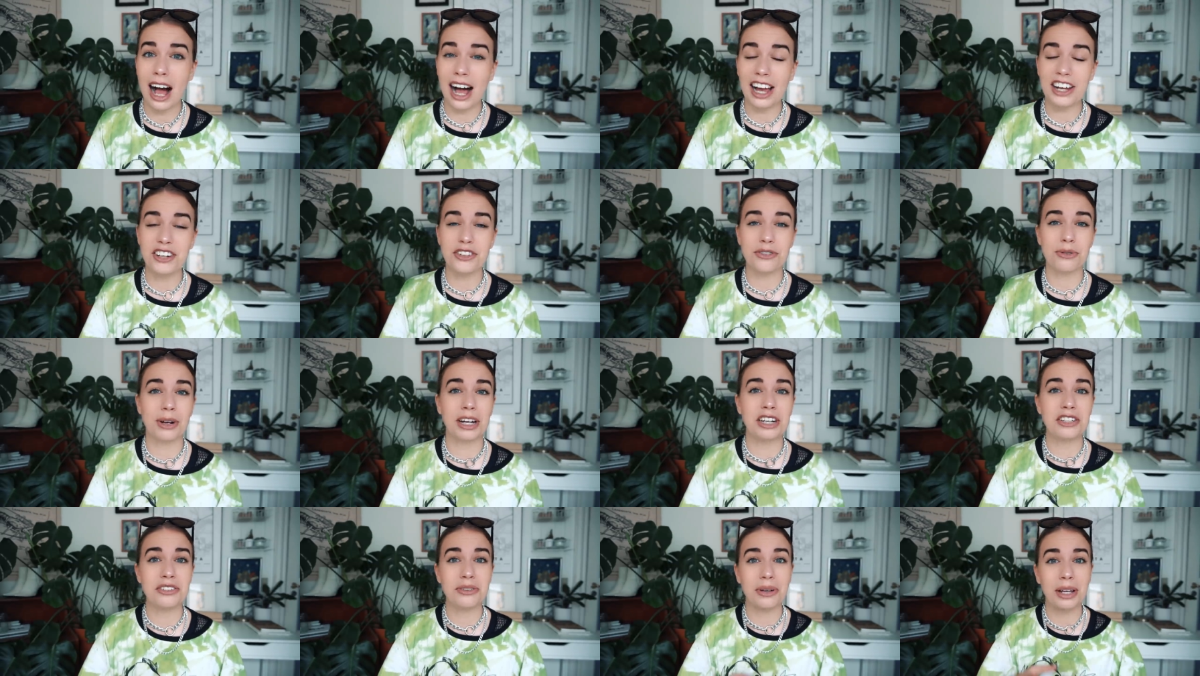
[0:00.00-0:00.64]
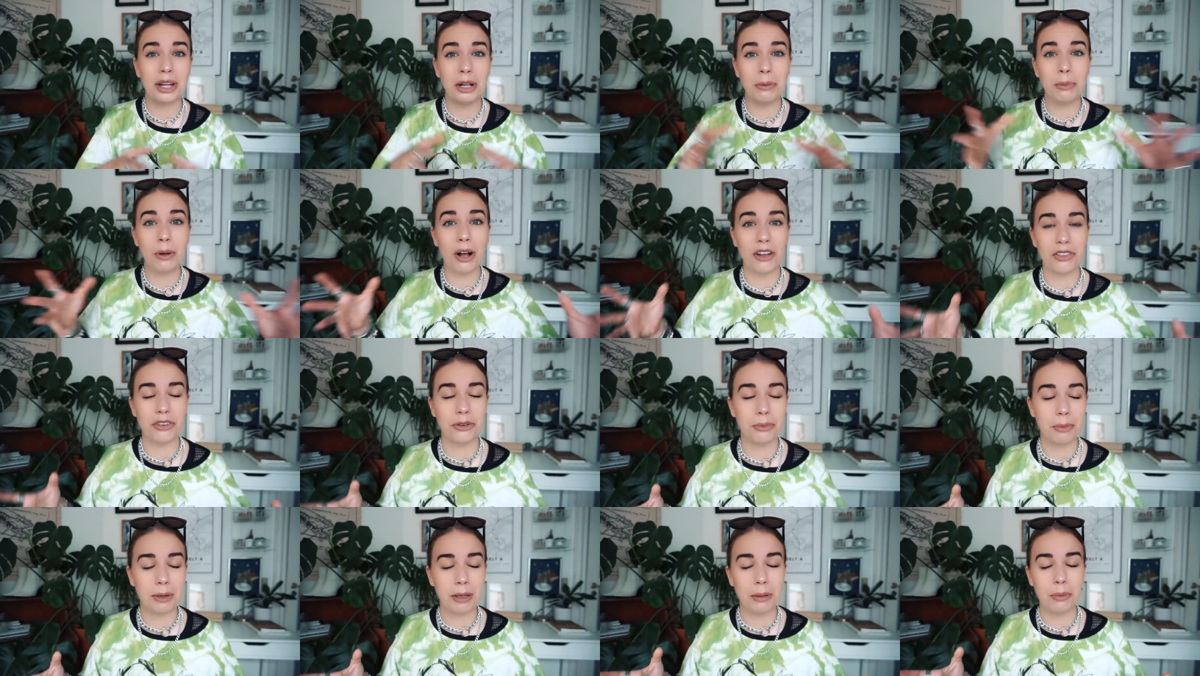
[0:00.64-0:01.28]
I try to help
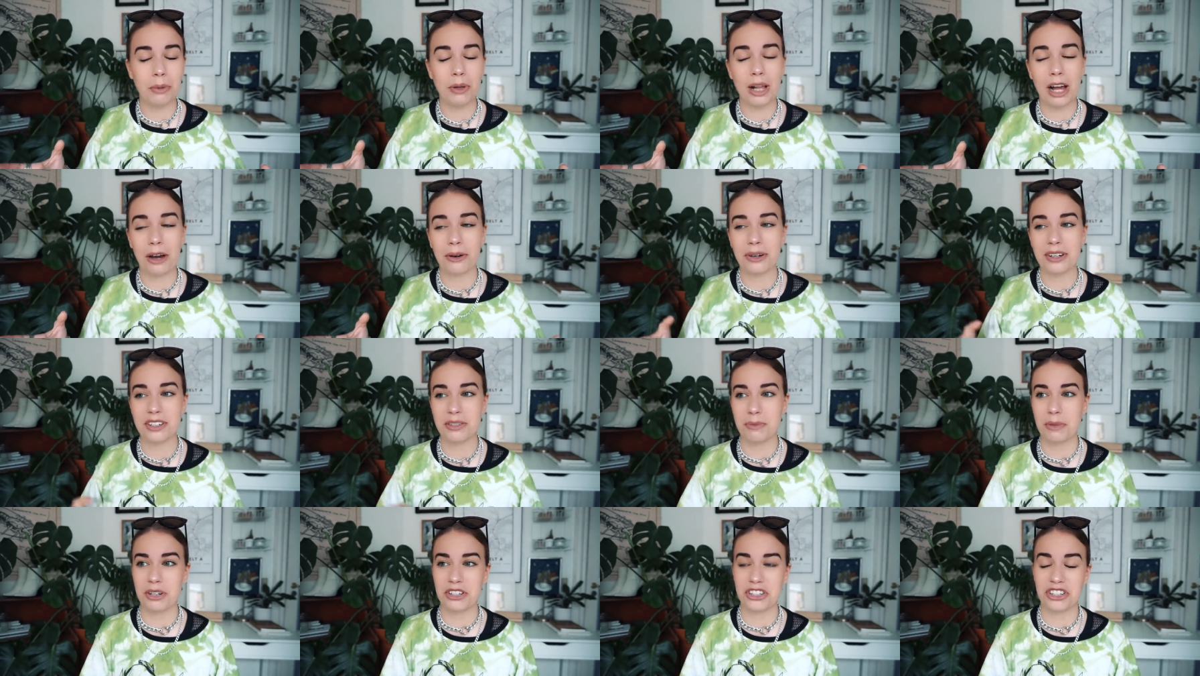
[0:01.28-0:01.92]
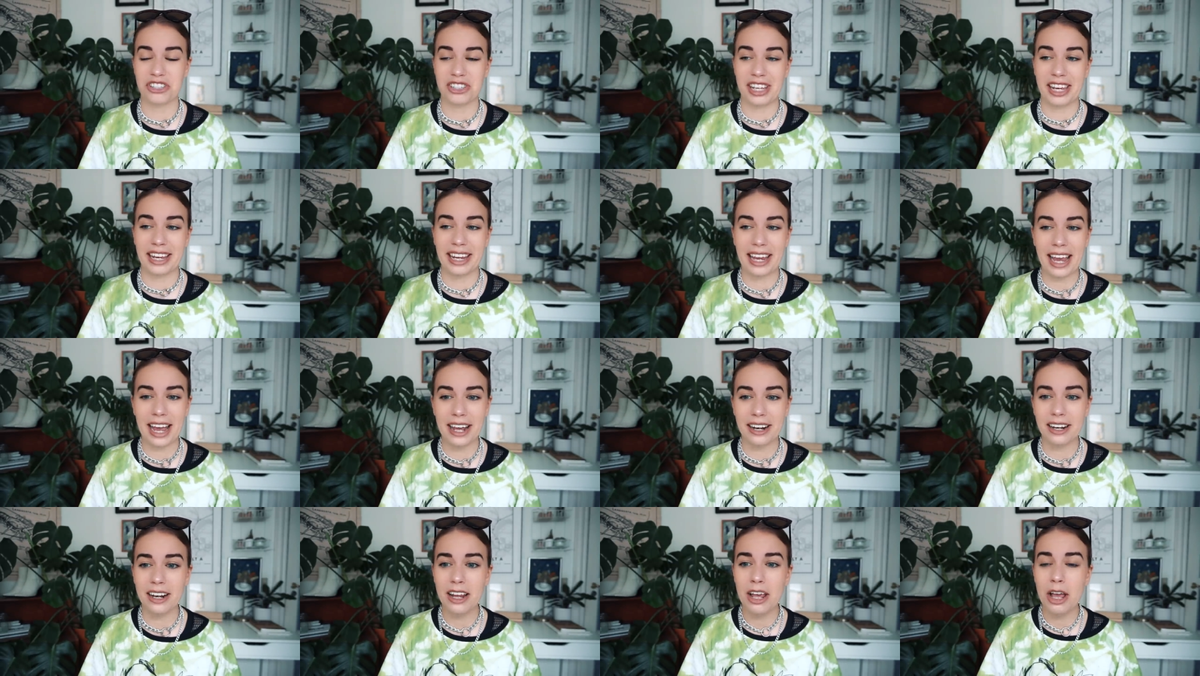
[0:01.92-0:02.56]
other people out as much as I
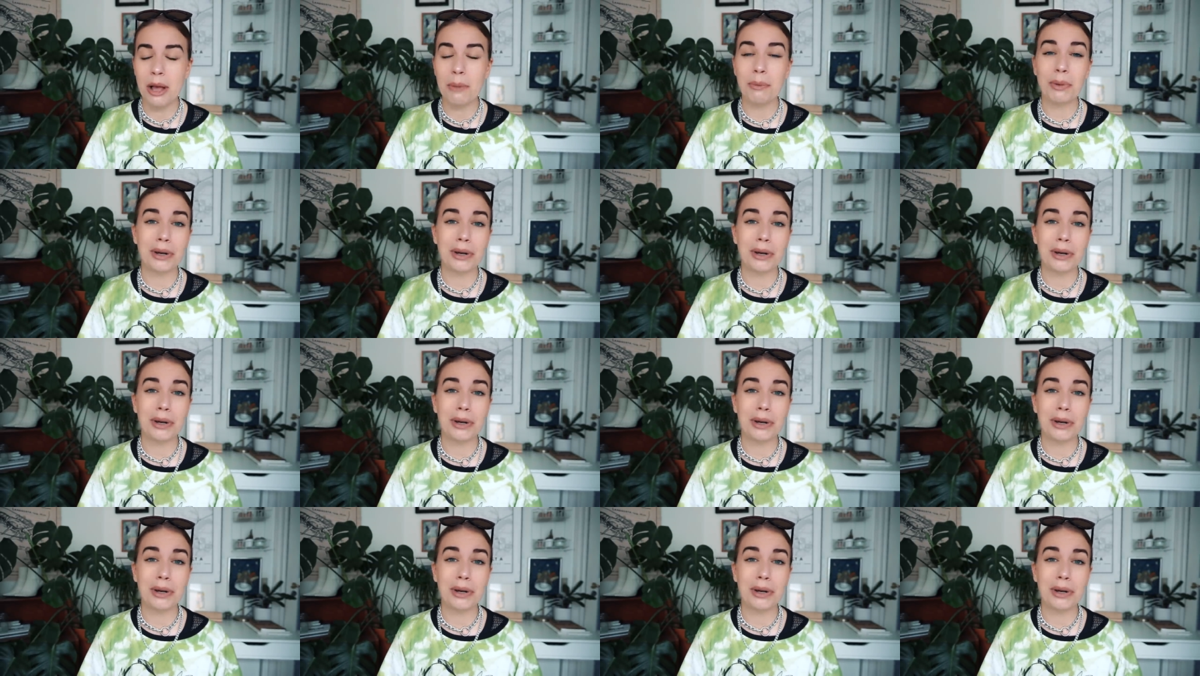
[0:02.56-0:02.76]
can